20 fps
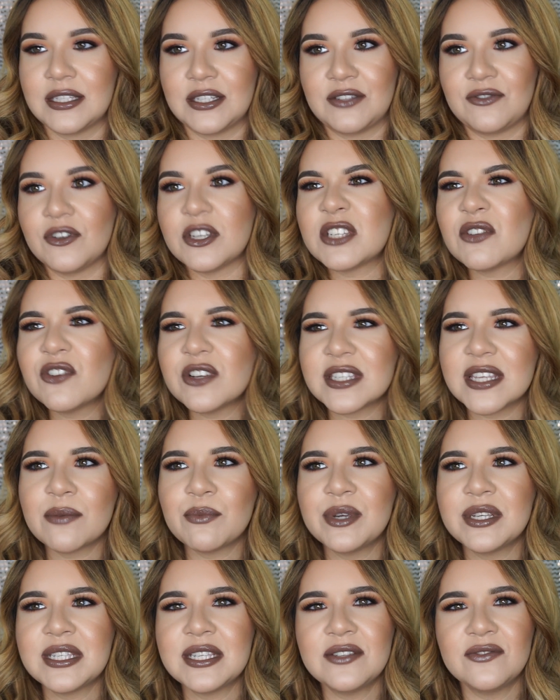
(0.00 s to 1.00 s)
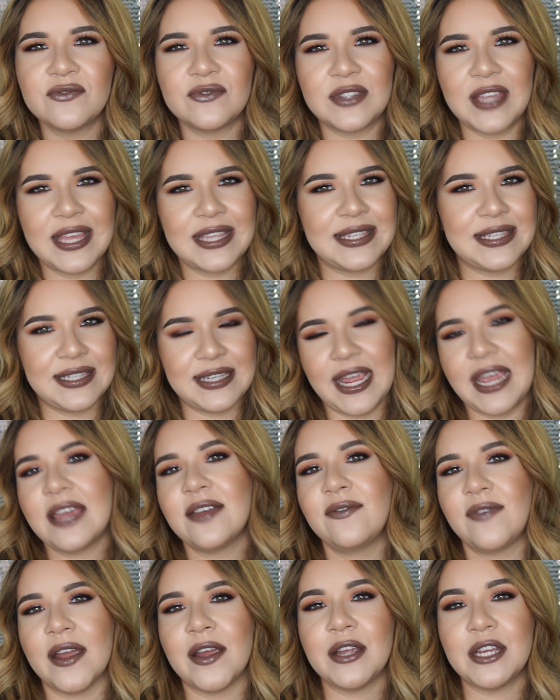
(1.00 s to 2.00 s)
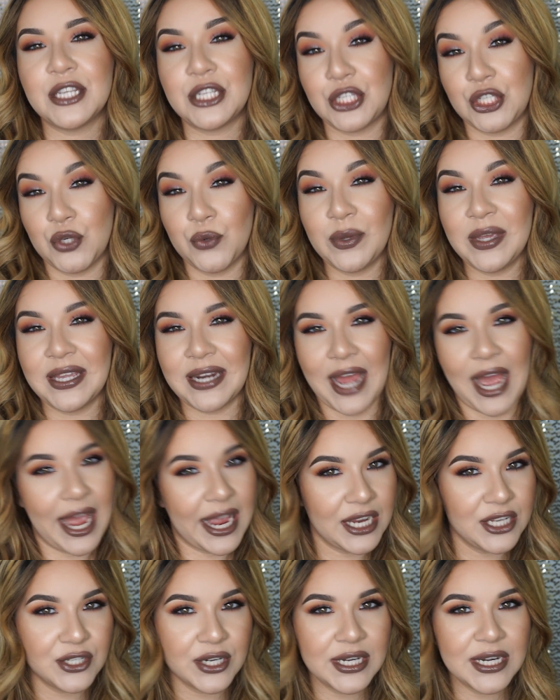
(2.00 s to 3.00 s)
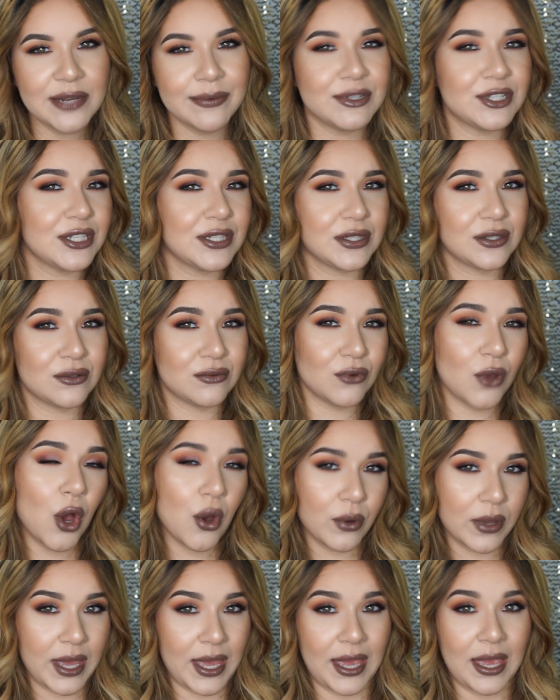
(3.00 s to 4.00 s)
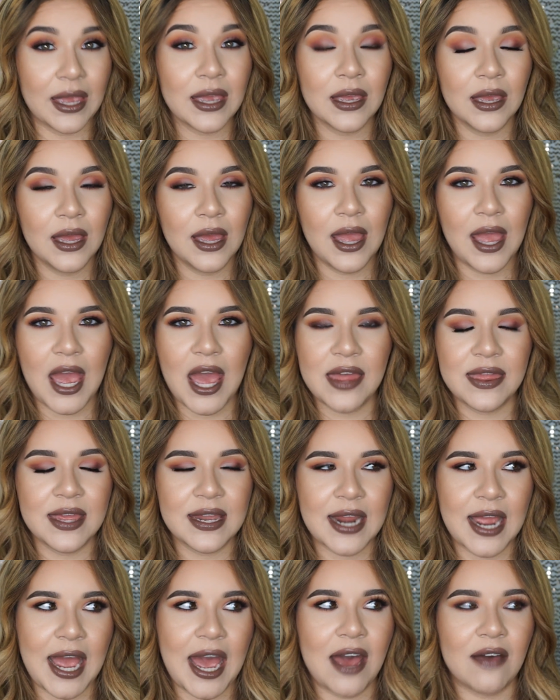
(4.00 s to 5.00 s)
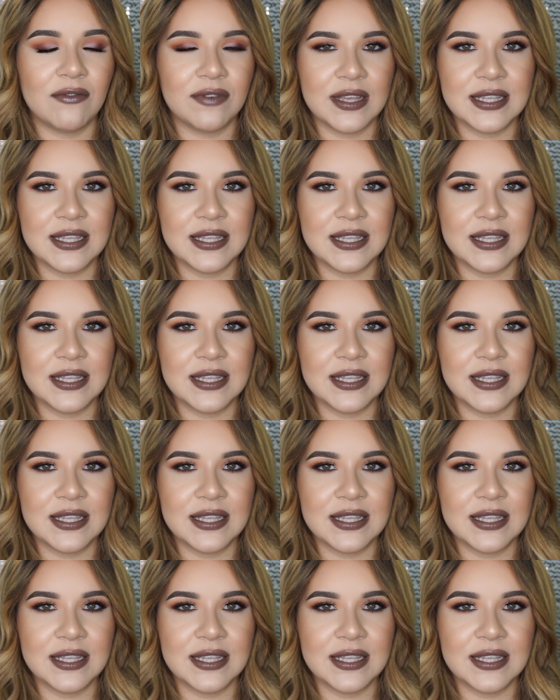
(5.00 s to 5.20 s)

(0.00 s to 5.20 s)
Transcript: just for some reason they stay very dewy and hydrating, which is okay. And then I have